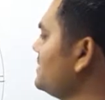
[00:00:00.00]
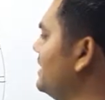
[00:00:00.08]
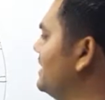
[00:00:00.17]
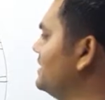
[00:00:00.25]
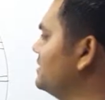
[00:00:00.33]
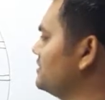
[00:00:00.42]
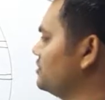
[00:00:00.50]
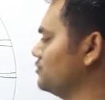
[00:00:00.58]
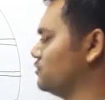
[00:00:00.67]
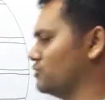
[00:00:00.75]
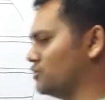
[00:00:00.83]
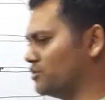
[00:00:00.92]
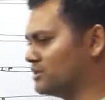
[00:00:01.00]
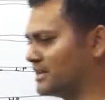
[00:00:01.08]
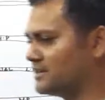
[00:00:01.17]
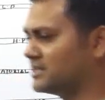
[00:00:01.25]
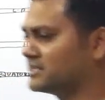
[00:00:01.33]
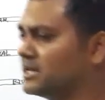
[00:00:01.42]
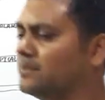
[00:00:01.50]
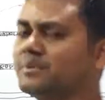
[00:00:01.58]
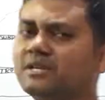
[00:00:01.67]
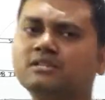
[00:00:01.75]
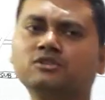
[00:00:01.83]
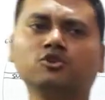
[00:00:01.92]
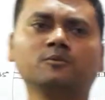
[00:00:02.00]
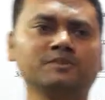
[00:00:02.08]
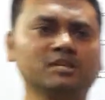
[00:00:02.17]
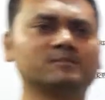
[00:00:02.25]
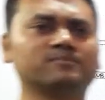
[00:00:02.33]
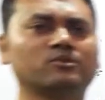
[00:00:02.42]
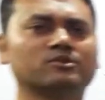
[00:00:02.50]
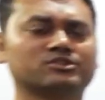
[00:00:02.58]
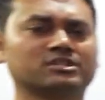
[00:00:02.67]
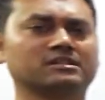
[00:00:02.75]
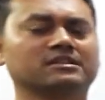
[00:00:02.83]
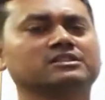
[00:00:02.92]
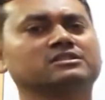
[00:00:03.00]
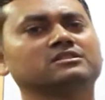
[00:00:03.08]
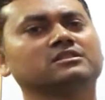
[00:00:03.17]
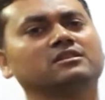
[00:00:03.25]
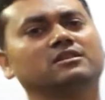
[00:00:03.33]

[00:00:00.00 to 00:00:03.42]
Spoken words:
and you know that the temperature of this portion is